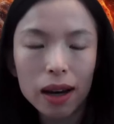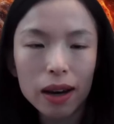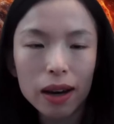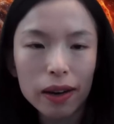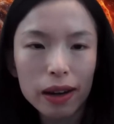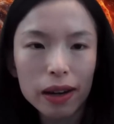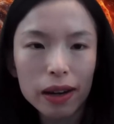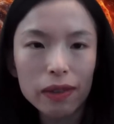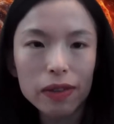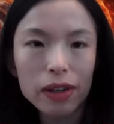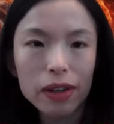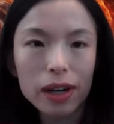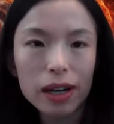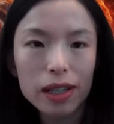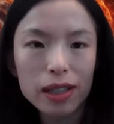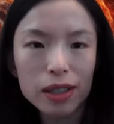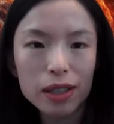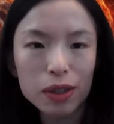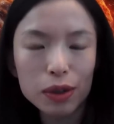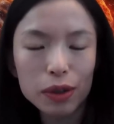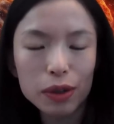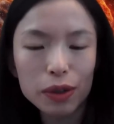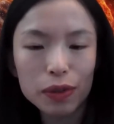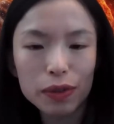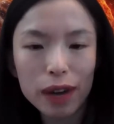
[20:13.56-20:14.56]
However, I
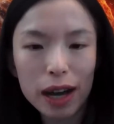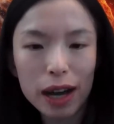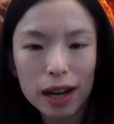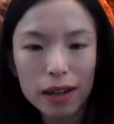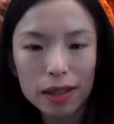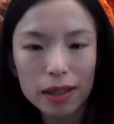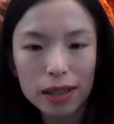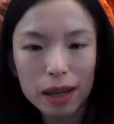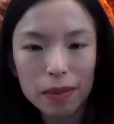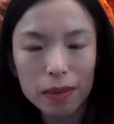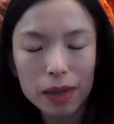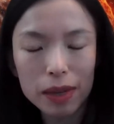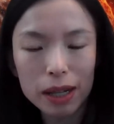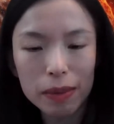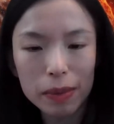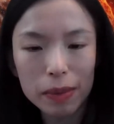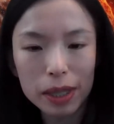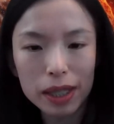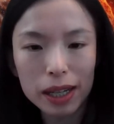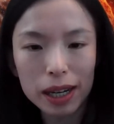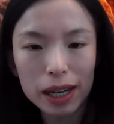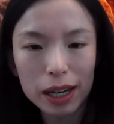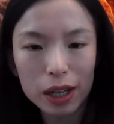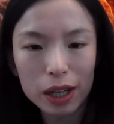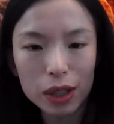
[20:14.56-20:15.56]
still find some
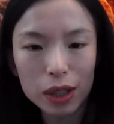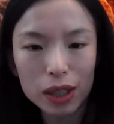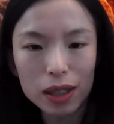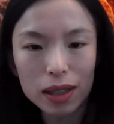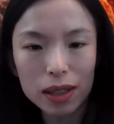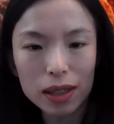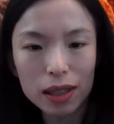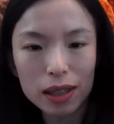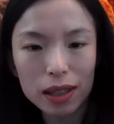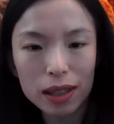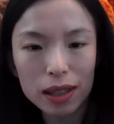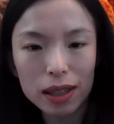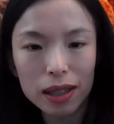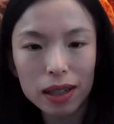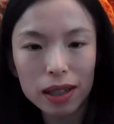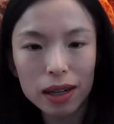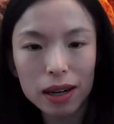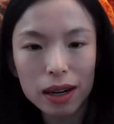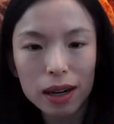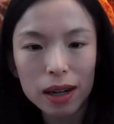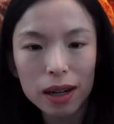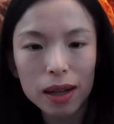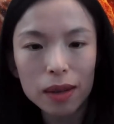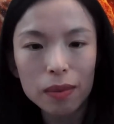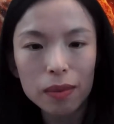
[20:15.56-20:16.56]
limitation there
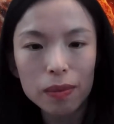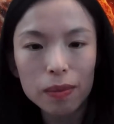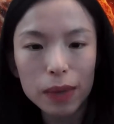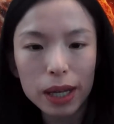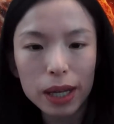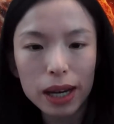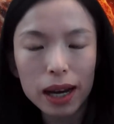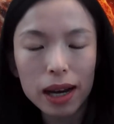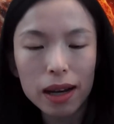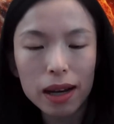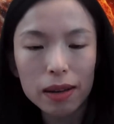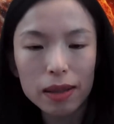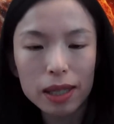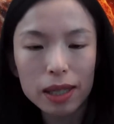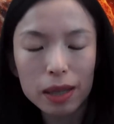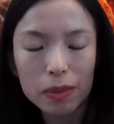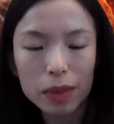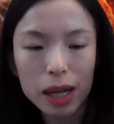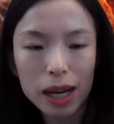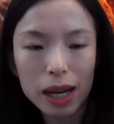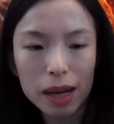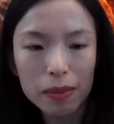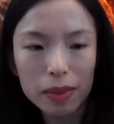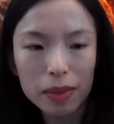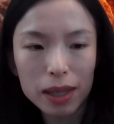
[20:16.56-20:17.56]
because
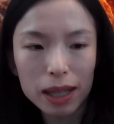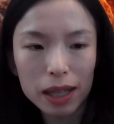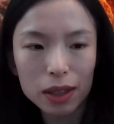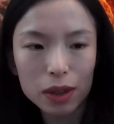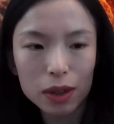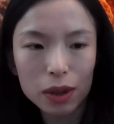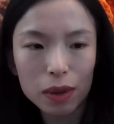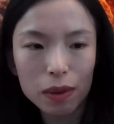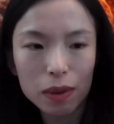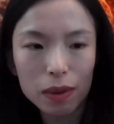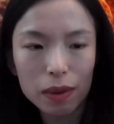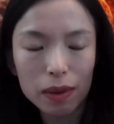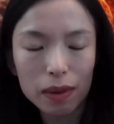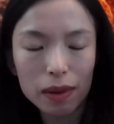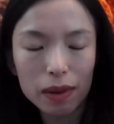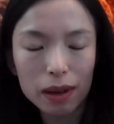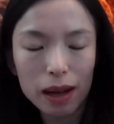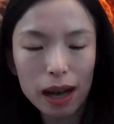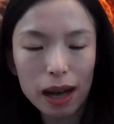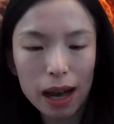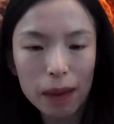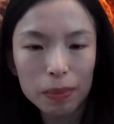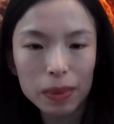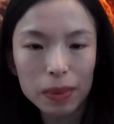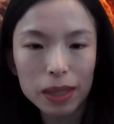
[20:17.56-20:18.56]
sometimes they don't
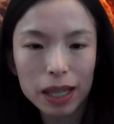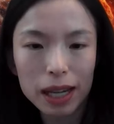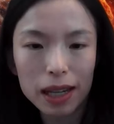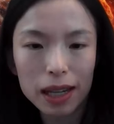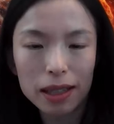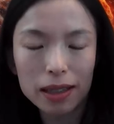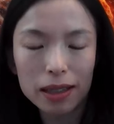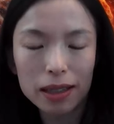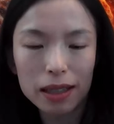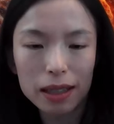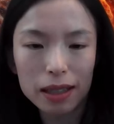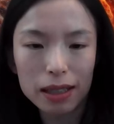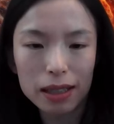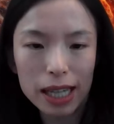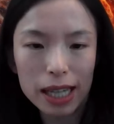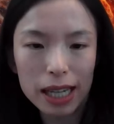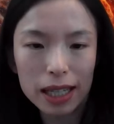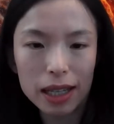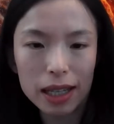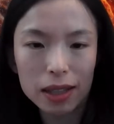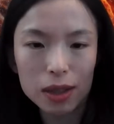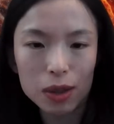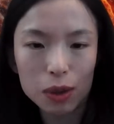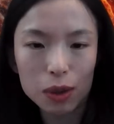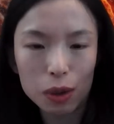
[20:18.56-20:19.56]
update the
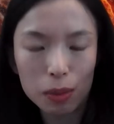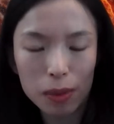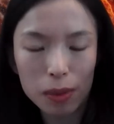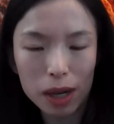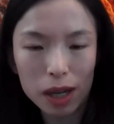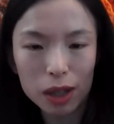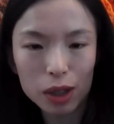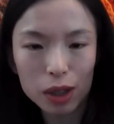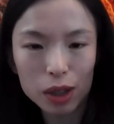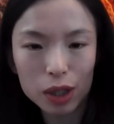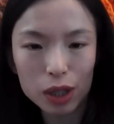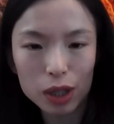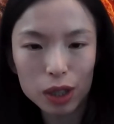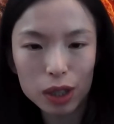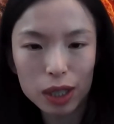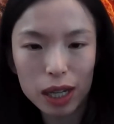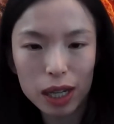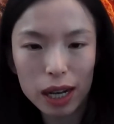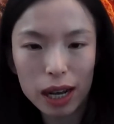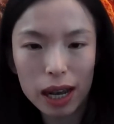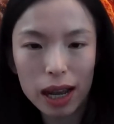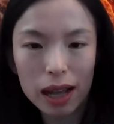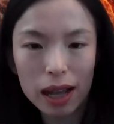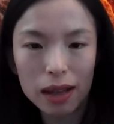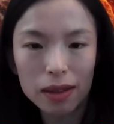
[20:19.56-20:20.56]
data so much,
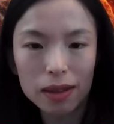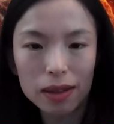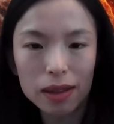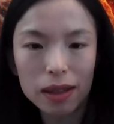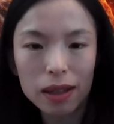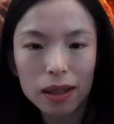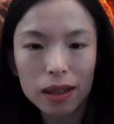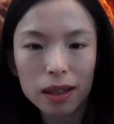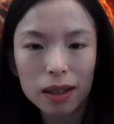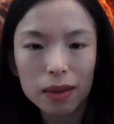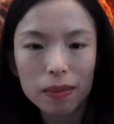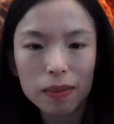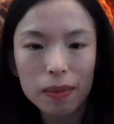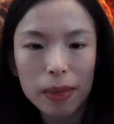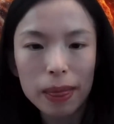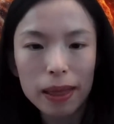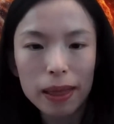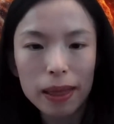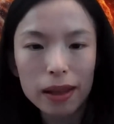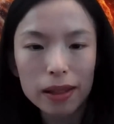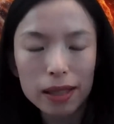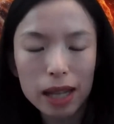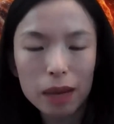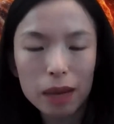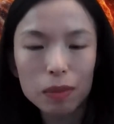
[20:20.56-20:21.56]
and
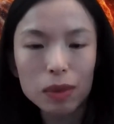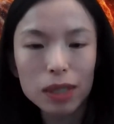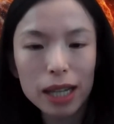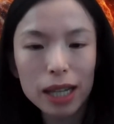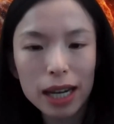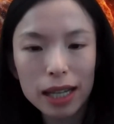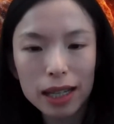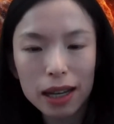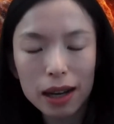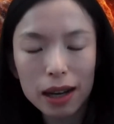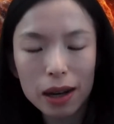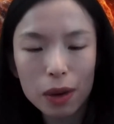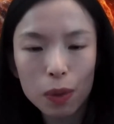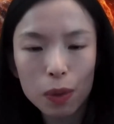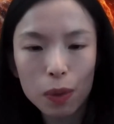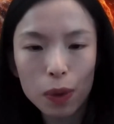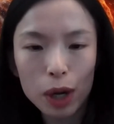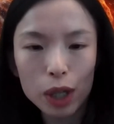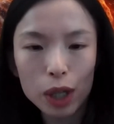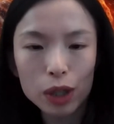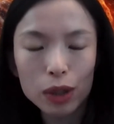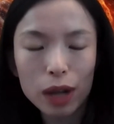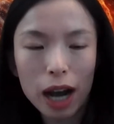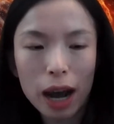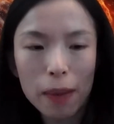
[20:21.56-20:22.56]
some data
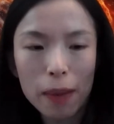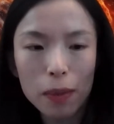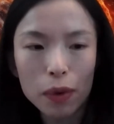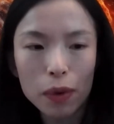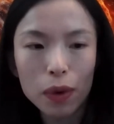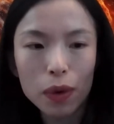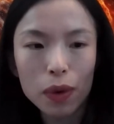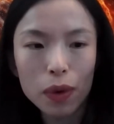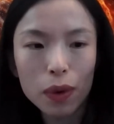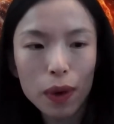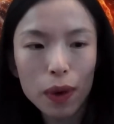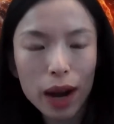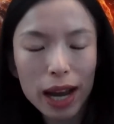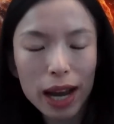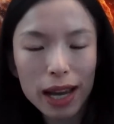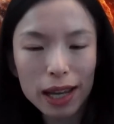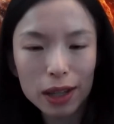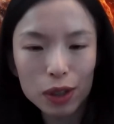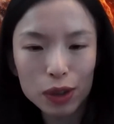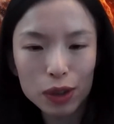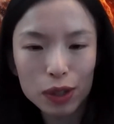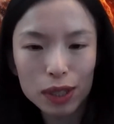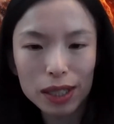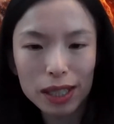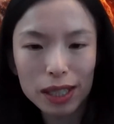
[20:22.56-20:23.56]
which I'm quite
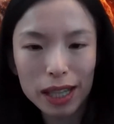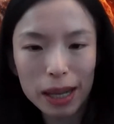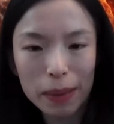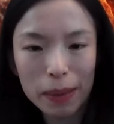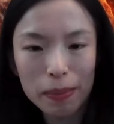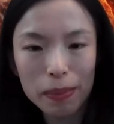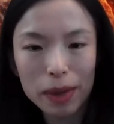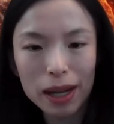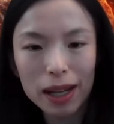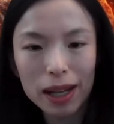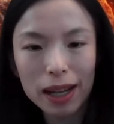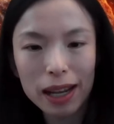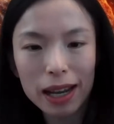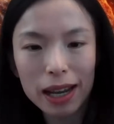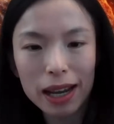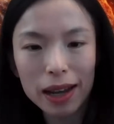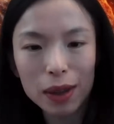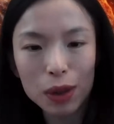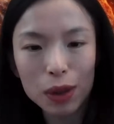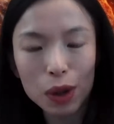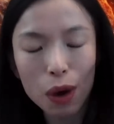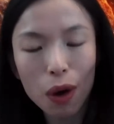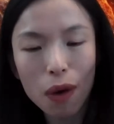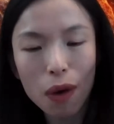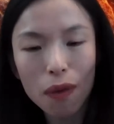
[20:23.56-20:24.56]
interested in, but they
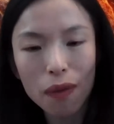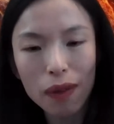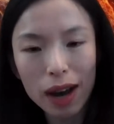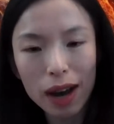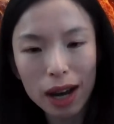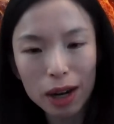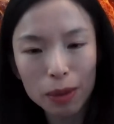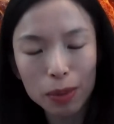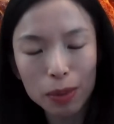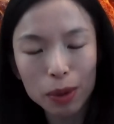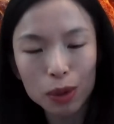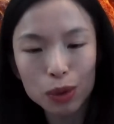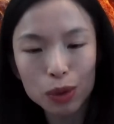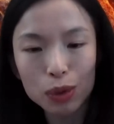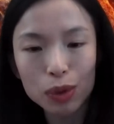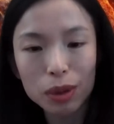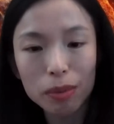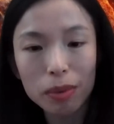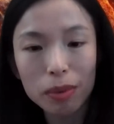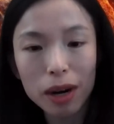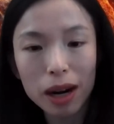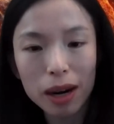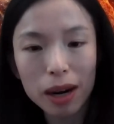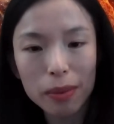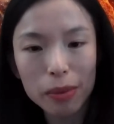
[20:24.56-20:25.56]
are not available
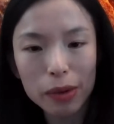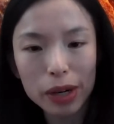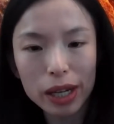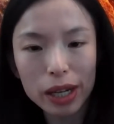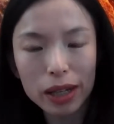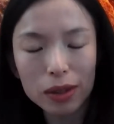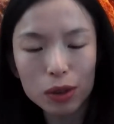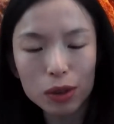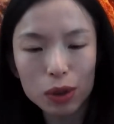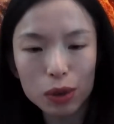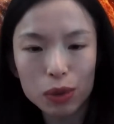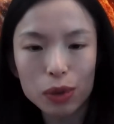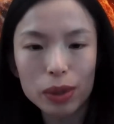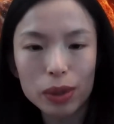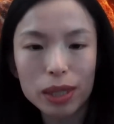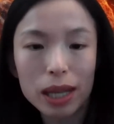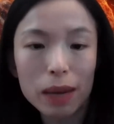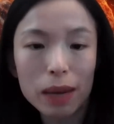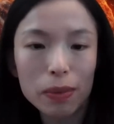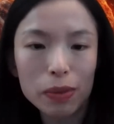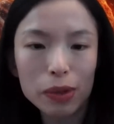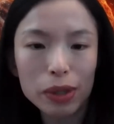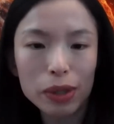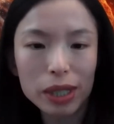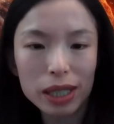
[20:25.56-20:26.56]
to the public due to
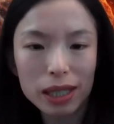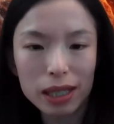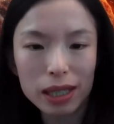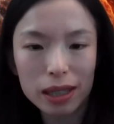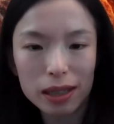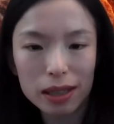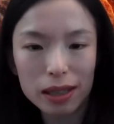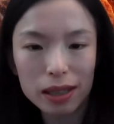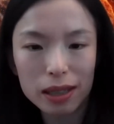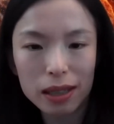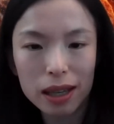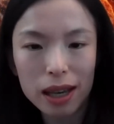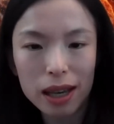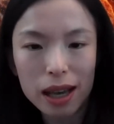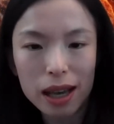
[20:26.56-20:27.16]
some reason.